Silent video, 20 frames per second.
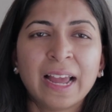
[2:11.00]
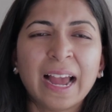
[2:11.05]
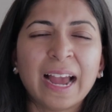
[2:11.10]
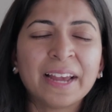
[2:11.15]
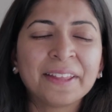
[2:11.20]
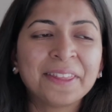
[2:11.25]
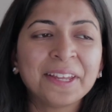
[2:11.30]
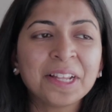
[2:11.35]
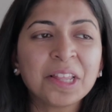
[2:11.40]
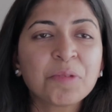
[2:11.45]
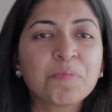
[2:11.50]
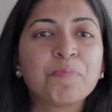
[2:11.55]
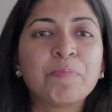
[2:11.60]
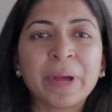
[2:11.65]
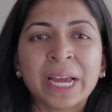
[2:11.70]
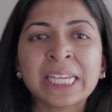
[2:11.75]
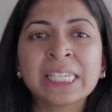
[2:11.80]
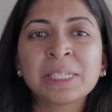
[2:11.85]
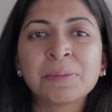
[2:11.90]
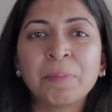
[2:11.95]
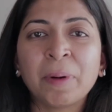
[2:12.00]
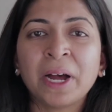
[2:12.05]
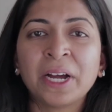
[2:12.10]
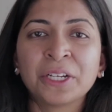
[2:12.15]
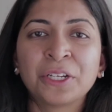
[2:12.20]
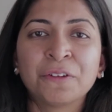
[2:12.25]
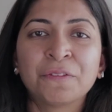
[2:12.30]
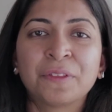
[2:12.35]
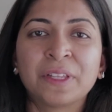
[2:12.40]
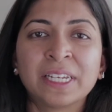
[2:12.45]
I think the best
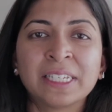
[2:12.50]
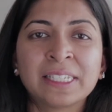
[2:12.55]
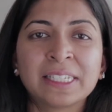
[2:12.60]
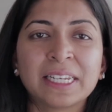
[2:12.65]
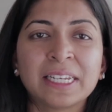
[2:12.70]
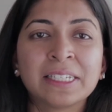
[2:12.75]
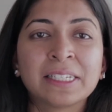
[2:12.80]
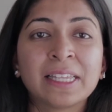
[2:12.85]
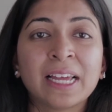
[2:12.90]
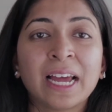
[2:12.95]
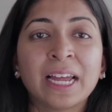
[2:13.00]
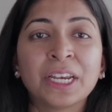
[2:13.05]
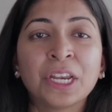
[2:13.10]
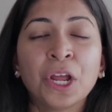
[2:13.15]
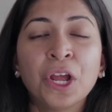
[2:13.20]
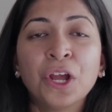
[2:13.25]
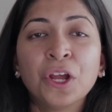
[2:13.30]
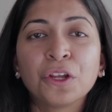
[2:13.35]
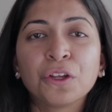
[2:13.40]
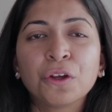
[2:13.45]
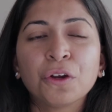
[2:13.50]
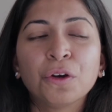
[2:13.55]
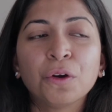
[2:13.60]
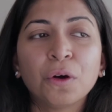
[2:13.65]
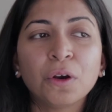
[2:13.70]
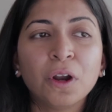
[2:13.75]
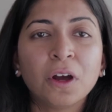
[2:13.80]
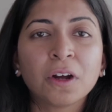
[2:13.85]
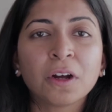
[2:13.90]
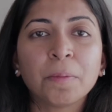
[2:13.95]
part of this is that you're
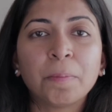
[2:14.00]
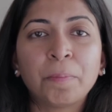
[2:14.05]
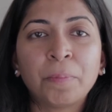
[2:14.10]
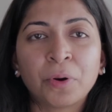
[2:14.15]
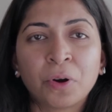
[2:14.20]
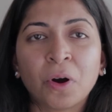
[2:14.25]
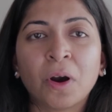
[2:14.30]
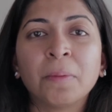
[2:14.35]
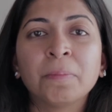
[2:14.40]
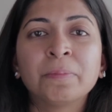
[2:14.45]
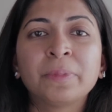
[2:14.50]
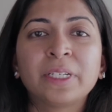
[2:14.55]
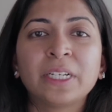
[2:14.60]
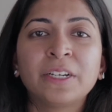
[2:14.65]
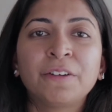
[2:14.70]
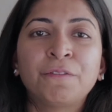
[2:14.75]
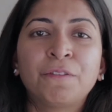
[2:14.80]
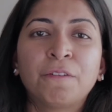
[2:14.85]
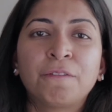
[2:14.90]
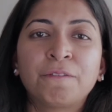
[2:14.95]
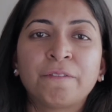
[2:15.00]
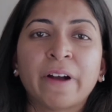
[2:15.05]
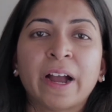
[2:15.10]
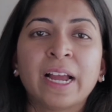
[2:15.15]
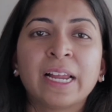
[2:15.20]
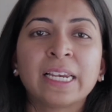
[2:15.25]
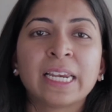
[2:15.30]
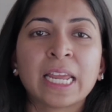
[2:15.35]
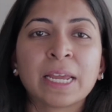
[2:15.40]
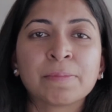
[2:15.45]
no longer prompted for
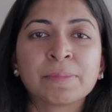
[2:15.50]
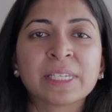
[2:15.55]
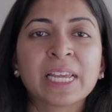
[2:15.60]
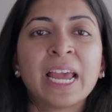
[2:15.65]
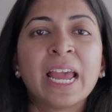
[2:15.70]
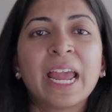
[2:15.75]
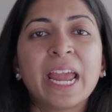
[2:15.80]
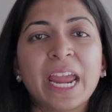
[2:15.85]
file names